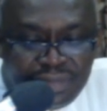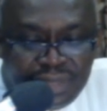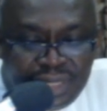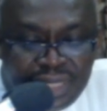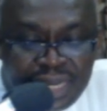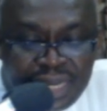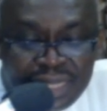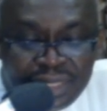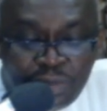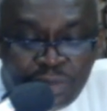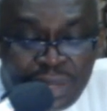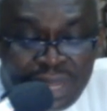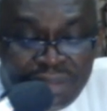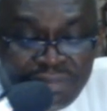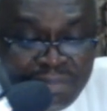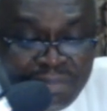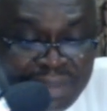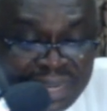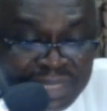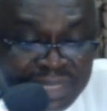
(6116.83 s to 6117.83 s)
That's why
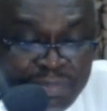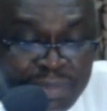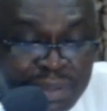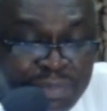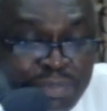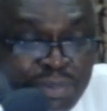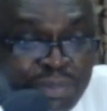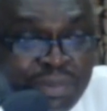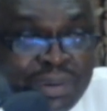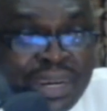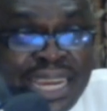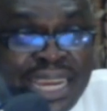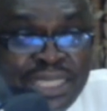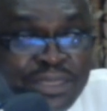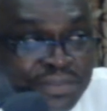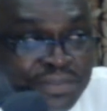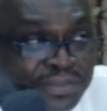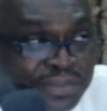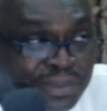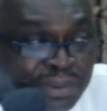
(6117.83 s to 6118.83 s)
I've met people right
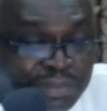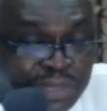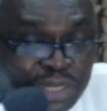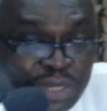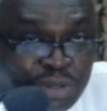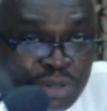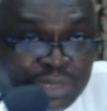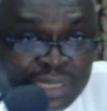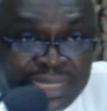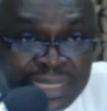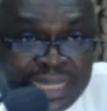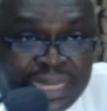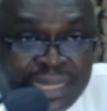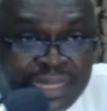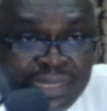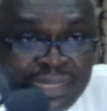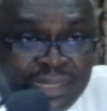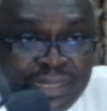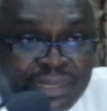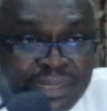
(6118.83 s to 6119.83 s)
from the
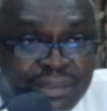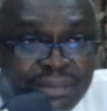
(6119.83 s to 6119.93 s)
onset.